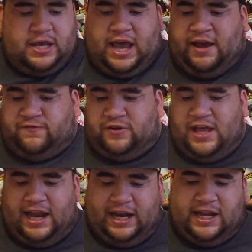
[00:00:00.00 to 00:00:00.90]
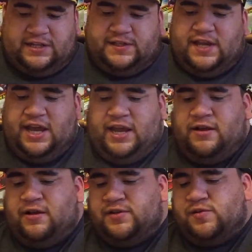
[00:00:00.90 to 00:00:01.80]
After that, I gotta say,
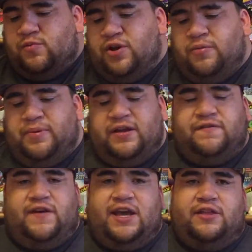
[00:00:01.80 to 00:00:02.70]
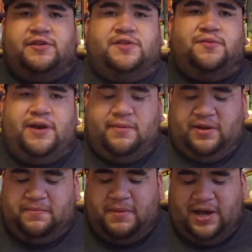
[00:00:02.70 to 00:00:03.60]
I was a real big fan of the
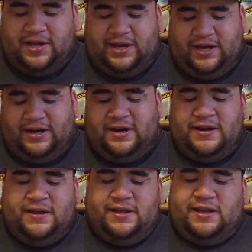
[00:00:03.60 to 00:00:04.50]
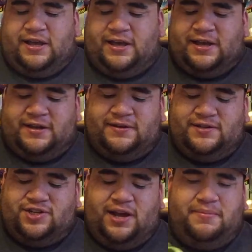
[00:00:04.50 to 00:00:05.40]
ceramic mug here.
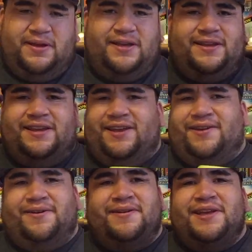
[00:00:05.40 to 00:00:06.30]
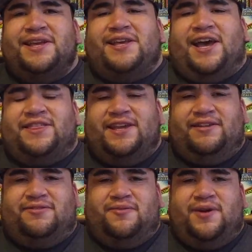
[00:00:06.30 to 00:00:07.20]
Jabba, you know, I
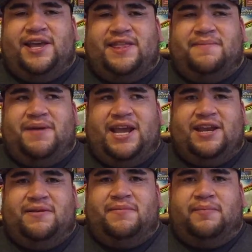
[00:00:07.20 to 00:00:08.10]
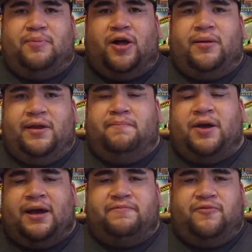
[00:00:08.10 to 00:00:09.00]
think the way they made him in
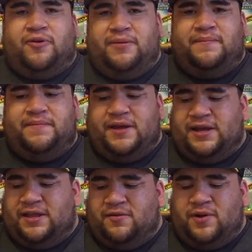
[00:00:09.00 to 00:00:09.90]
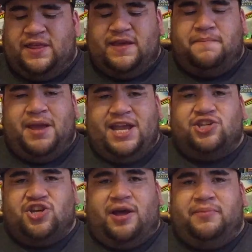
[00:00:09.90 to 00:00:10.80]
pop form, the way they made
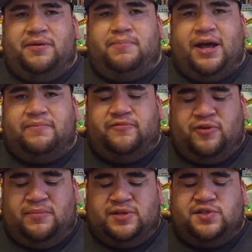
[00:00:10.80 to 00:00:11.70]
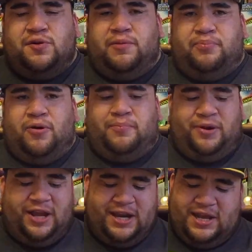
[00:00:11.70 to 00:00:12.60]
Jabba in pop form is so
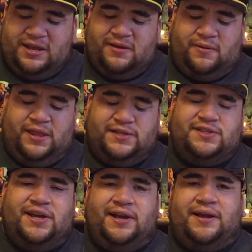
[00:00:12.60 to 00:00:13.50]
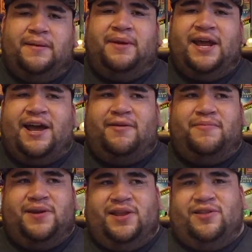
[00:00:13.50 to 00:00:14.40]
appropriate, with his tongue coming out,
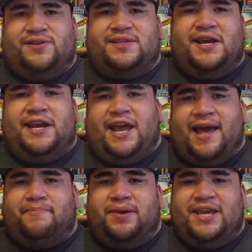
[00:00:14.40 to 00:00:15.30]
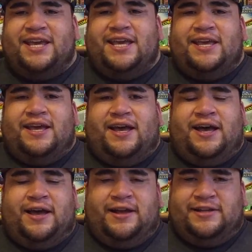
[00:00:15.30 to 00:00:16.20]
but he looks kind of happy,
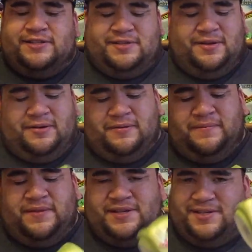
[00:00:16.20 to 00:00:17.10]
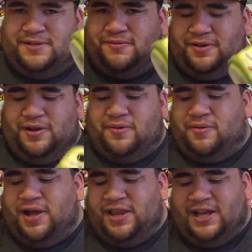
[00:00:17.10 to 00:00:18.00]
and so this is really
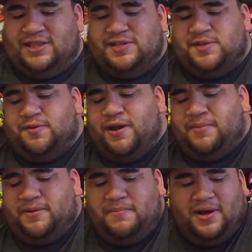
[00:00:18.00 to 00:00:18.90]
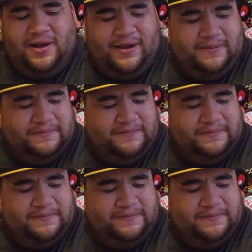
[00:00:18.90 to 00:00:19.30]
cool. I like this ceramic mug.